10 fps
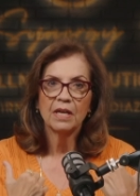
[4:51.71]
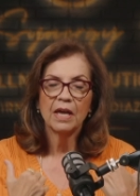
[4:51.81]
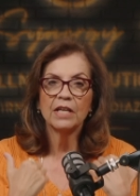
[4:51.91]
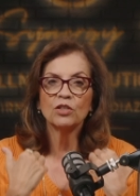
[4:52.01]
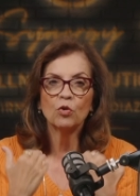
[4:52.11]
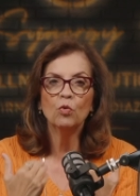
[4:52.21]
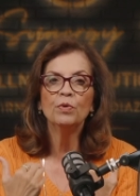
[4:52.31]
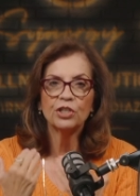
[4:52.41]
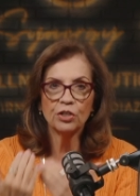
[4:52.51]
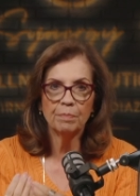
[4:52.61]
as who we
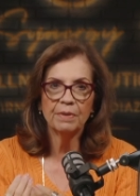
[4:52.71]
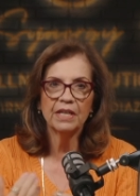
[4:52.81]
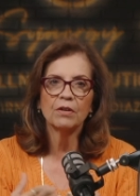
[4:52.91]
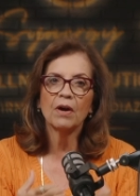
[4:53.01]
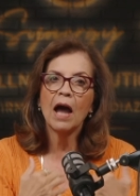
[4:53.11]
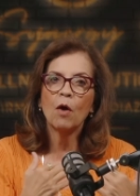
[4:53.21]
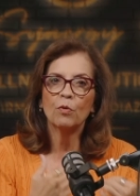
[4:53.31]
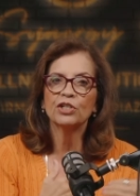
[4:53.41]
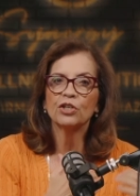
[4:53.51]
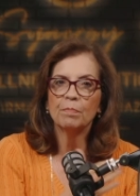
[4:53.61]
should be or how we
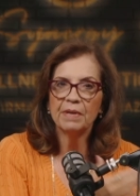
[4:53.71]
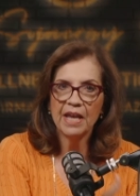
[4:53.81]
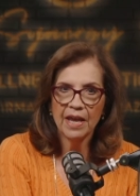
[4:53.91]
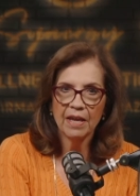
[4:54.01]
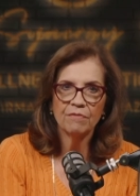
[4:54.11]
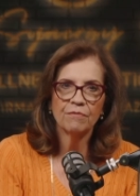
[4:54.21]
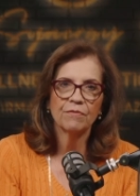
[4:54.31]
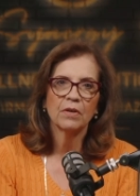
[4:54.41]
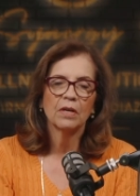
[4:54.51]
should behave.